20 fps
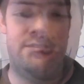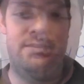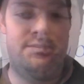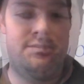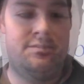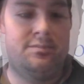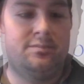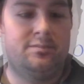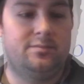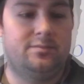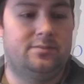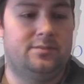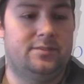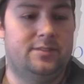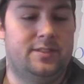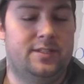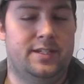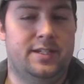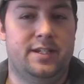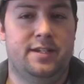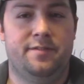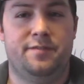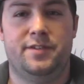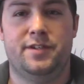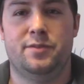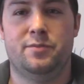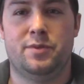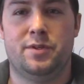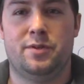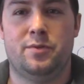If
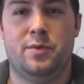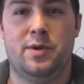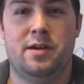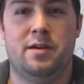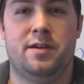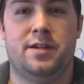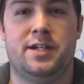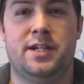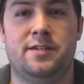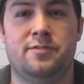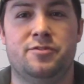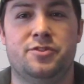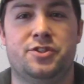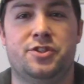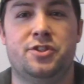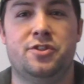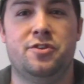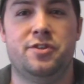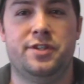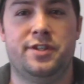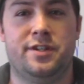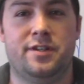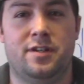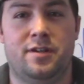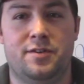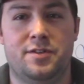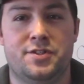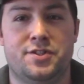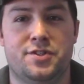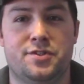you didn't want to wear a cover shirt, you could
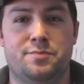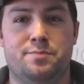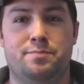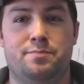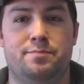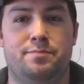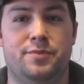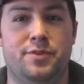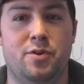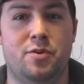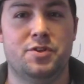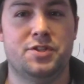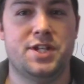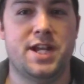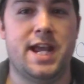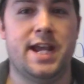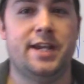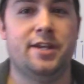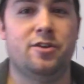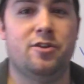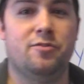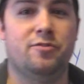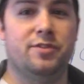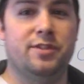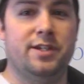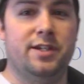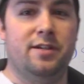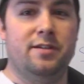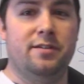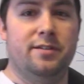always just throw a jacket over
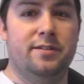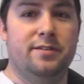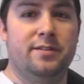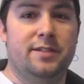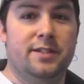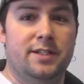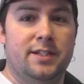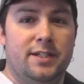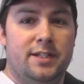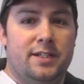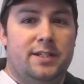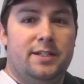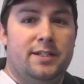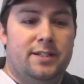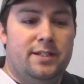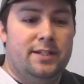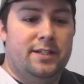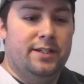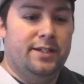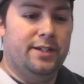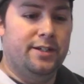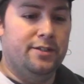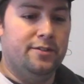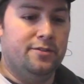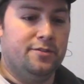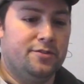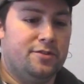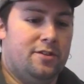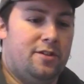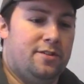there, and you
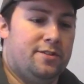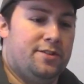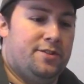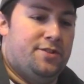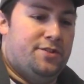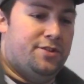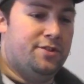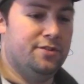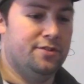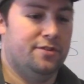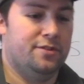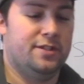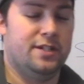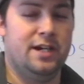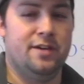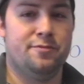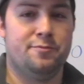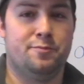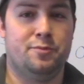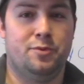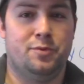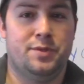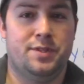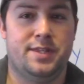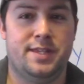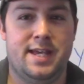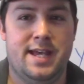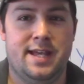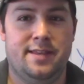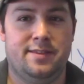know, as long as you're comfortable with
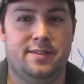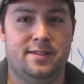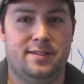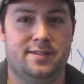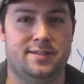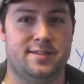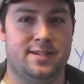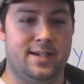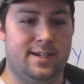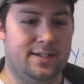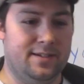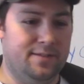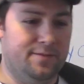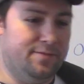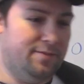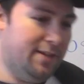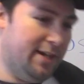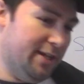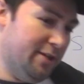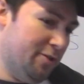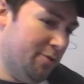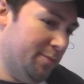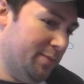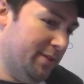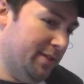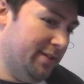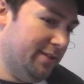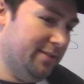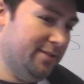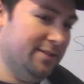that it's not going to fly
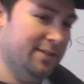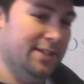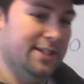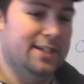open